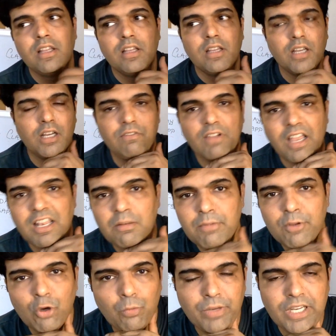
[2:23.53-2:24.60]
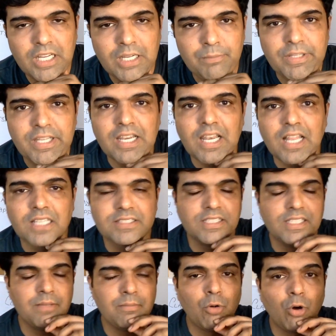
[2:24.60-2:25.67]
I'll be opening up the class
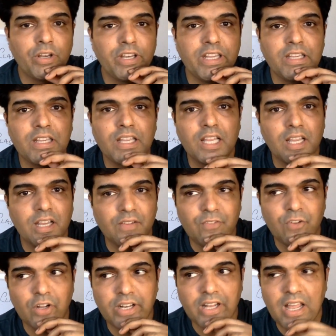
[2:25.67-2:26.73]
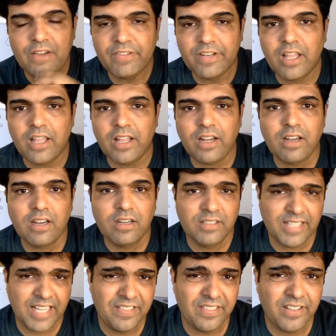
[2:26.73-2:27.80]
in the morning for a half an hour,
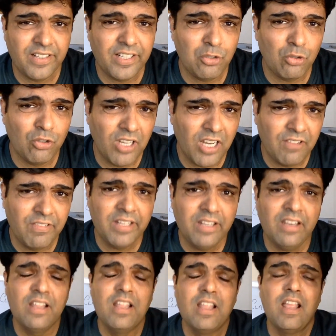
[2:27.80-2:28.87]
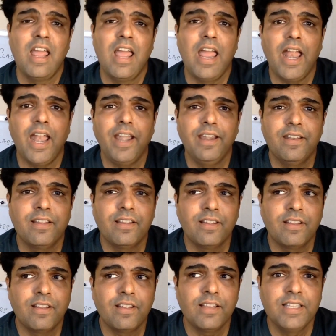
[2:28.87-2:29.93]
10:30 to 11, and
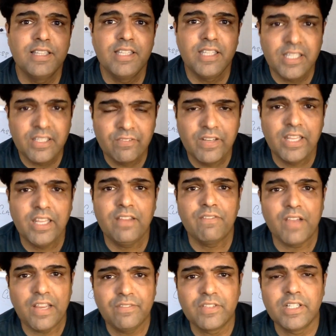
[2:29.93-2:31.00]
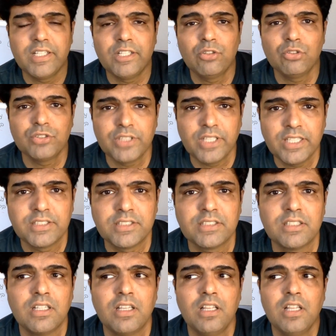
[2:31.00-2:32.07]
in the evening 5:30 to
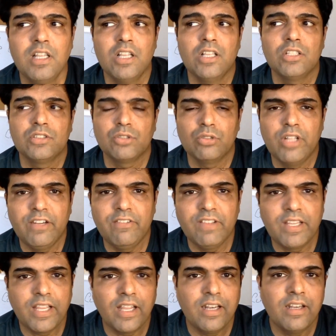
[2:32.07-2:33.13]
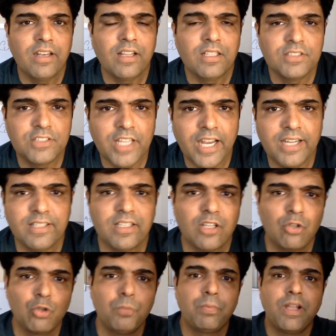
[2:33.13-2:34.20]
6, so that we can chat, the
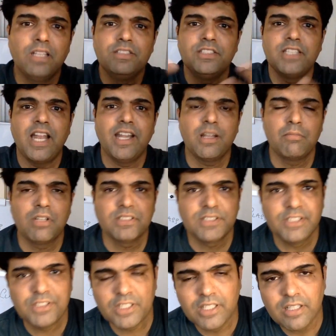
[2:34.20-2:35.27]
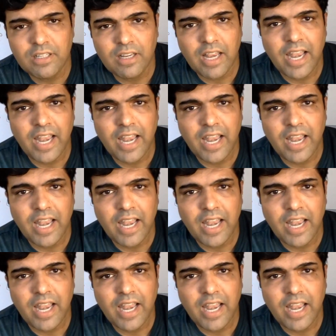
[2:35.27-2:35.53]
group can chat amongst each other.